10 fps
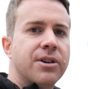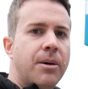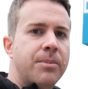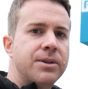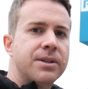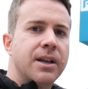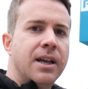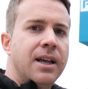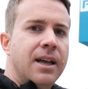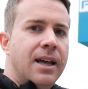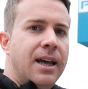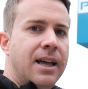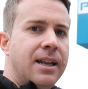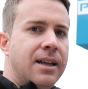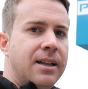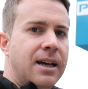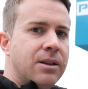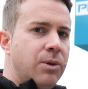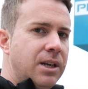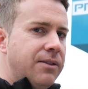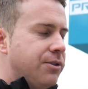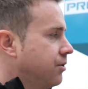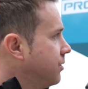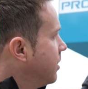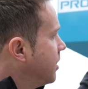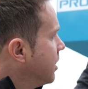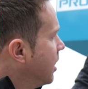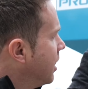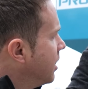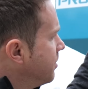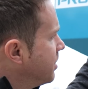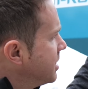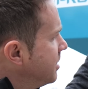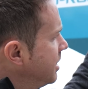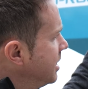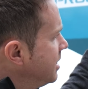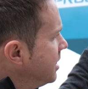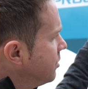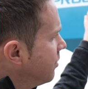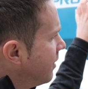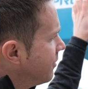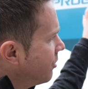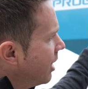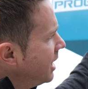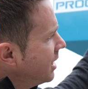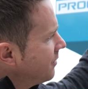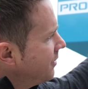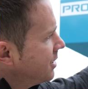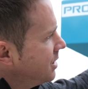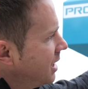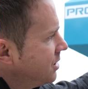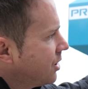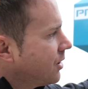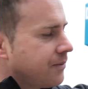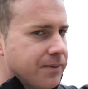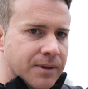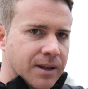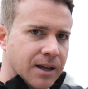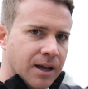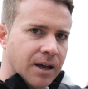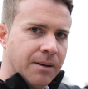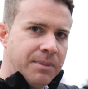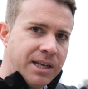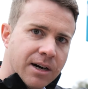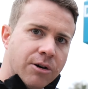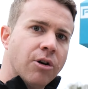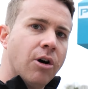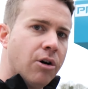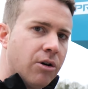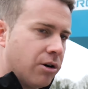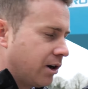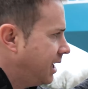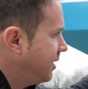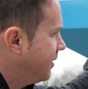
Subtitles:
hoppers, and that will give you the possibility to have grain and fertilizer, mineral or organic